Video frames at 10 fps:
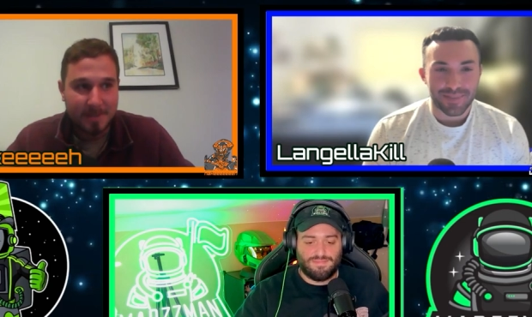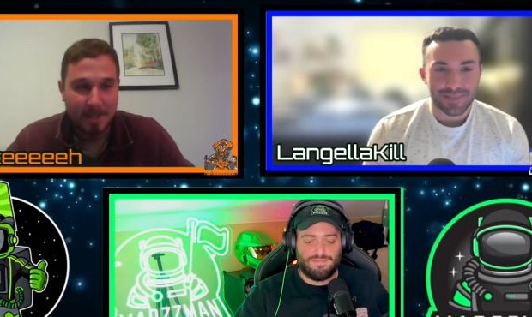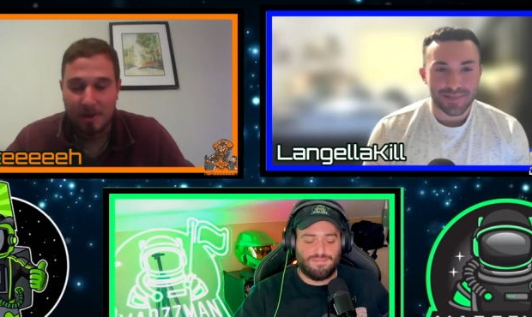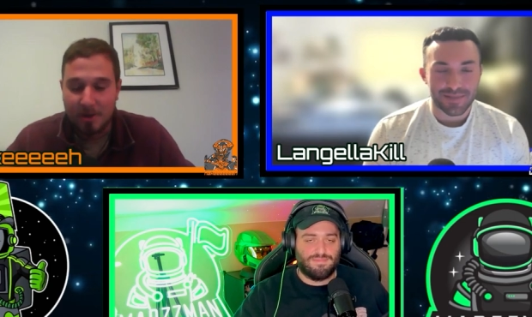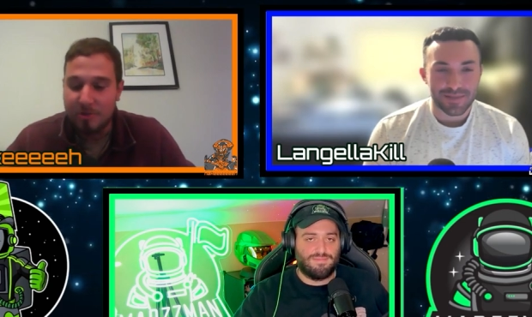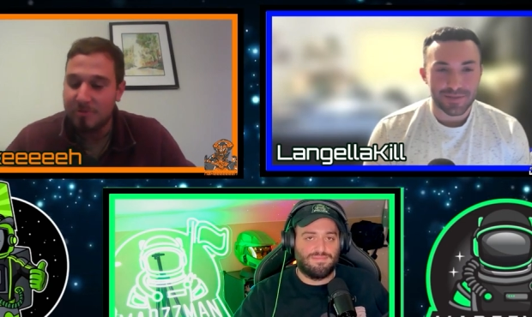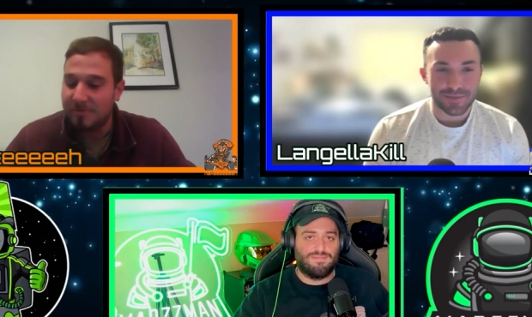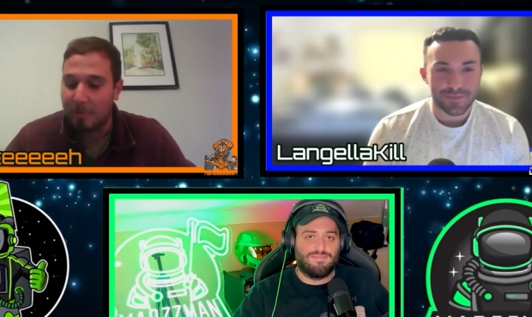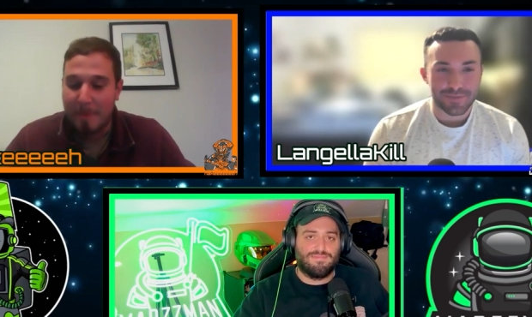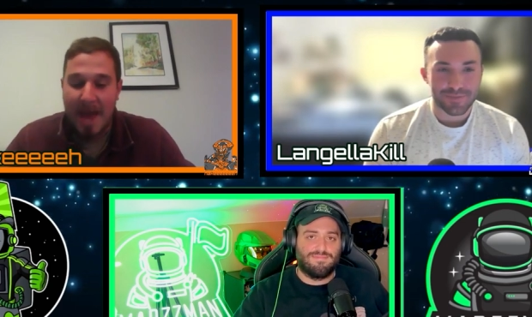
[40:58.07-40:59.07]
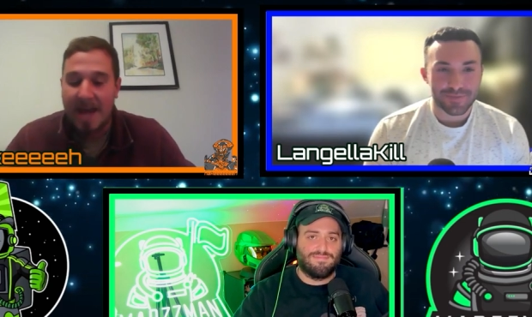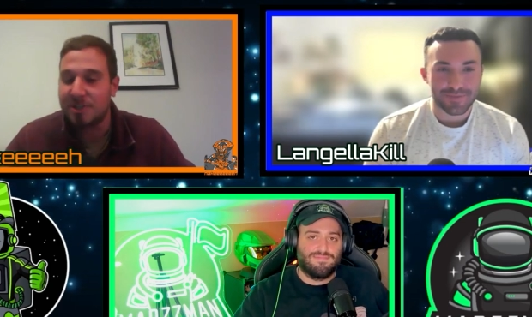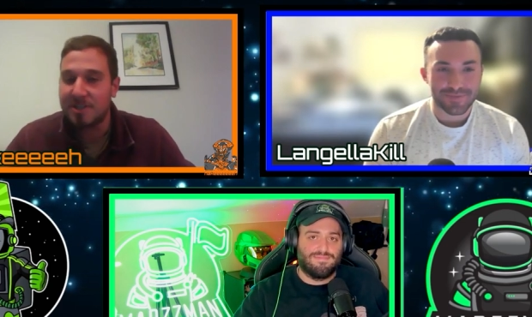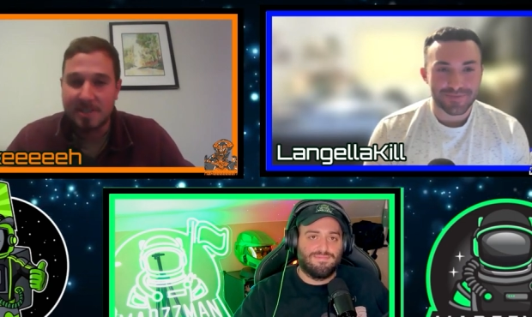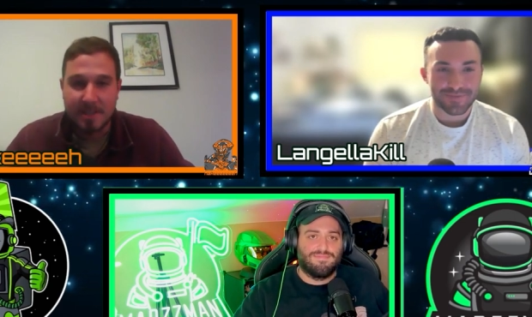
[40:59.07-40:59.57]
Speaker 1: like unuseful
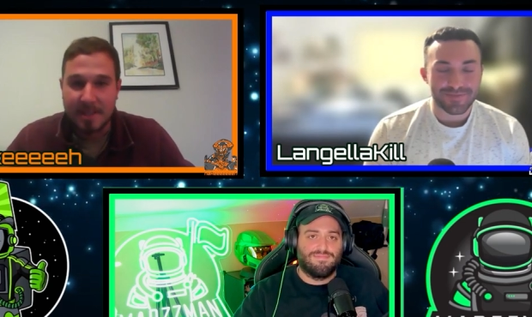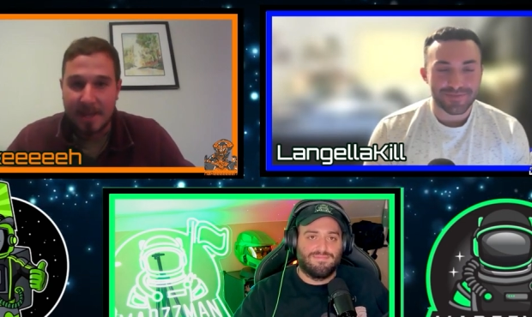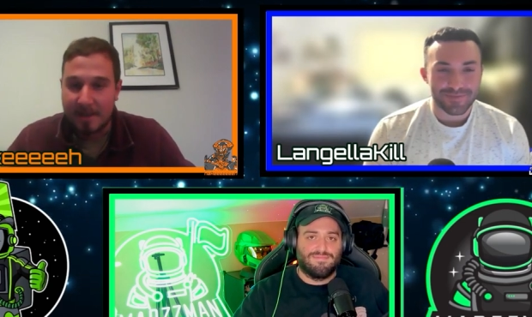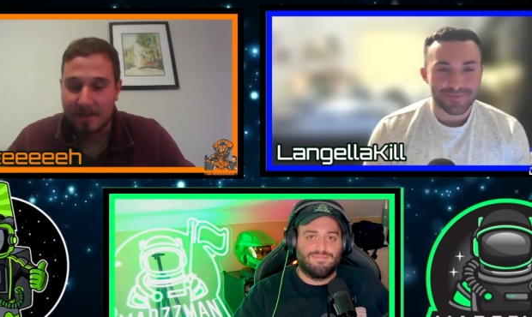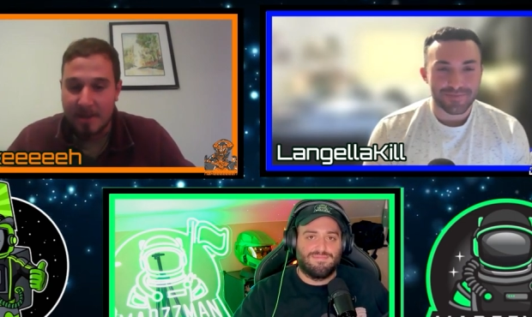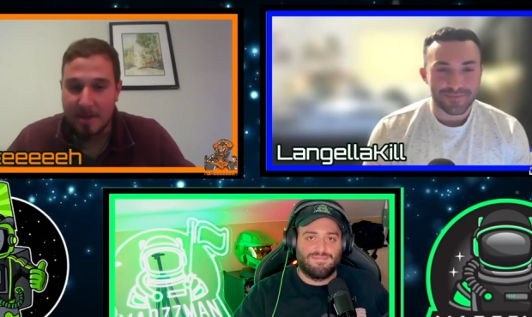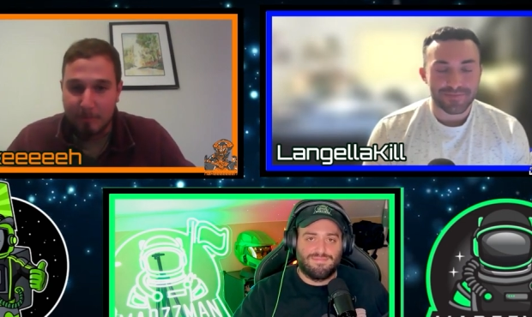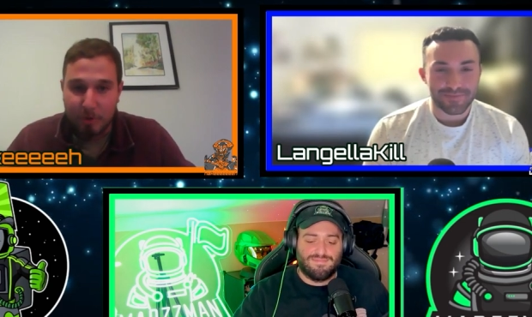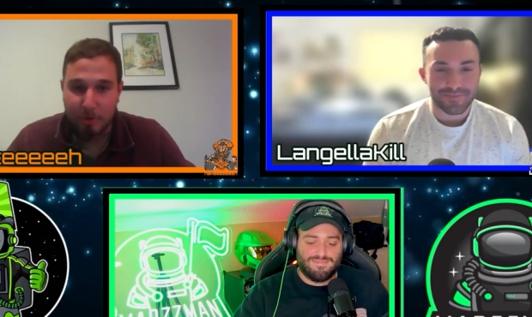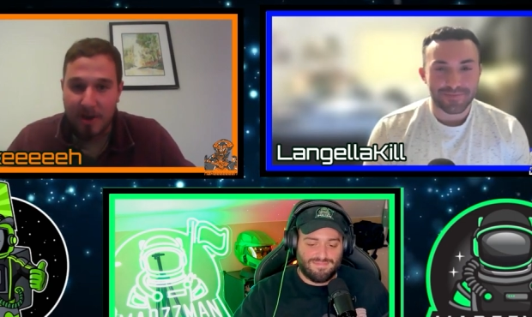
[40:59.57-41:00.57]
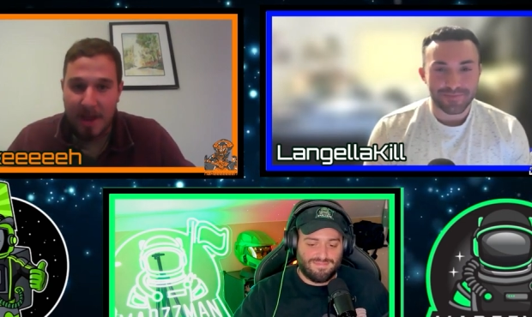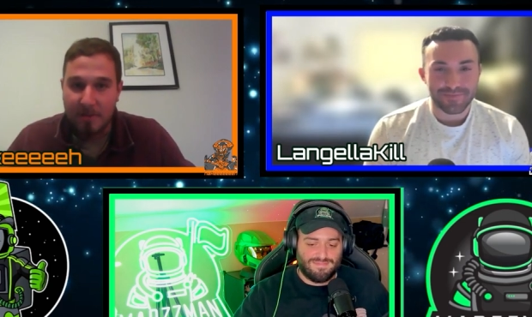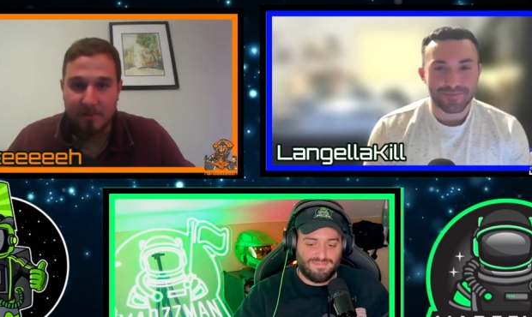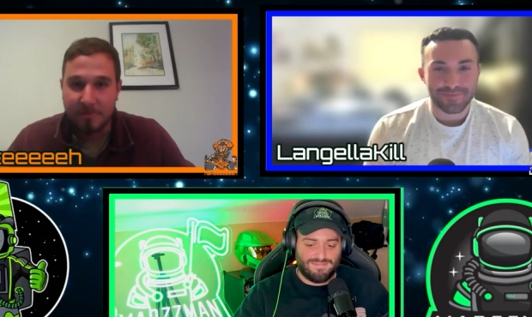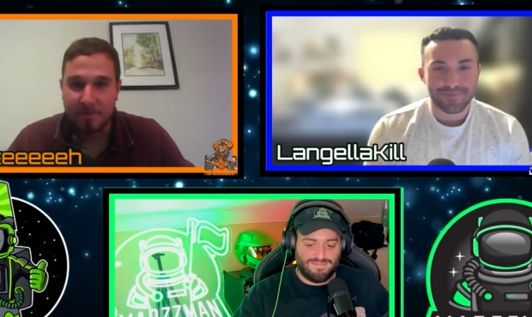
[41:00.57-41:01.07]
patches they had brought
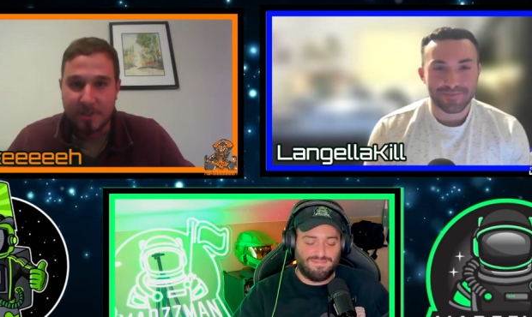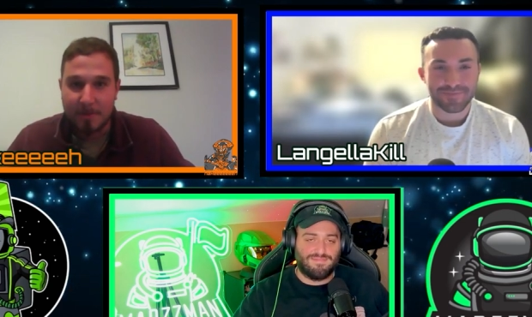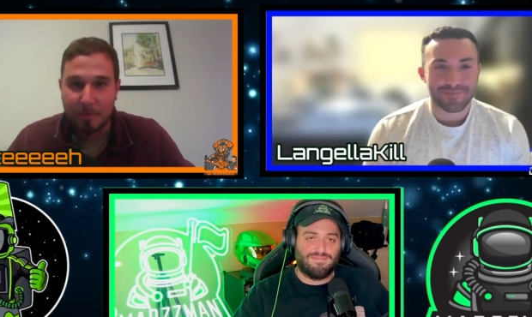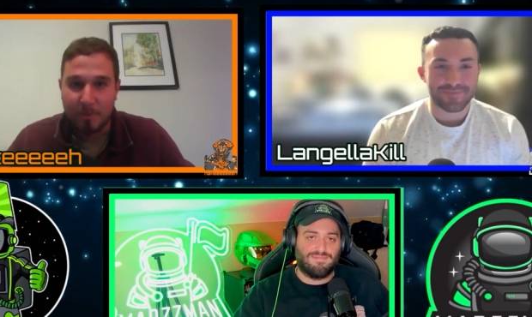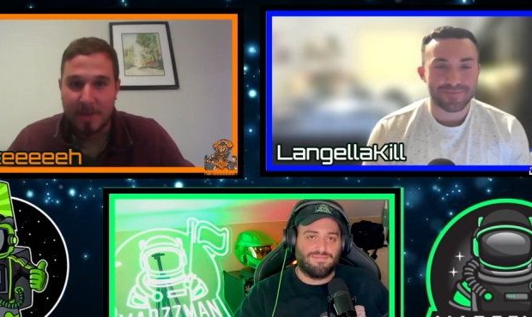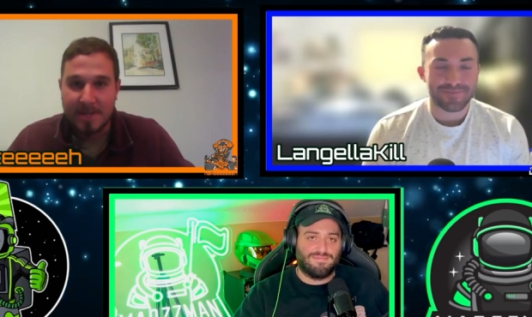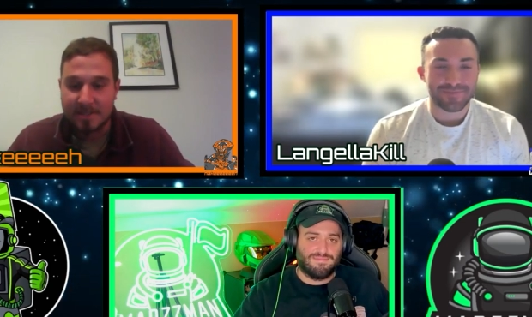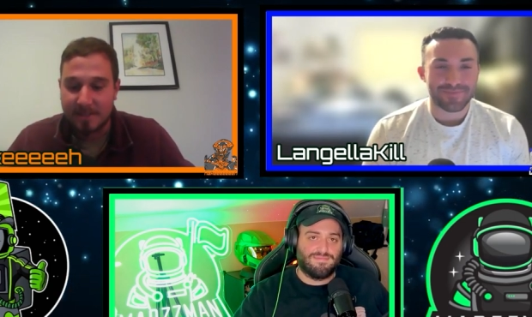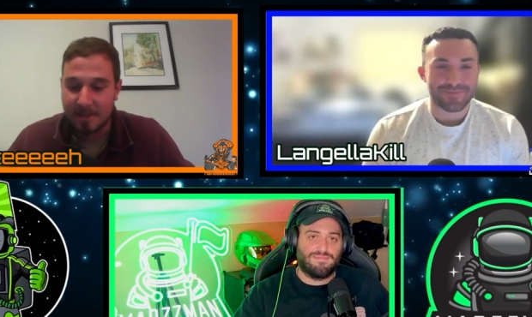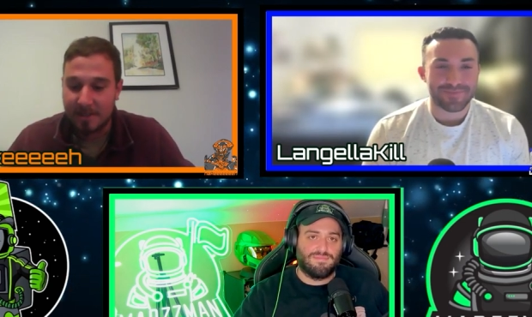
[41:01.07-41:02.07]
out in the first couple weeks and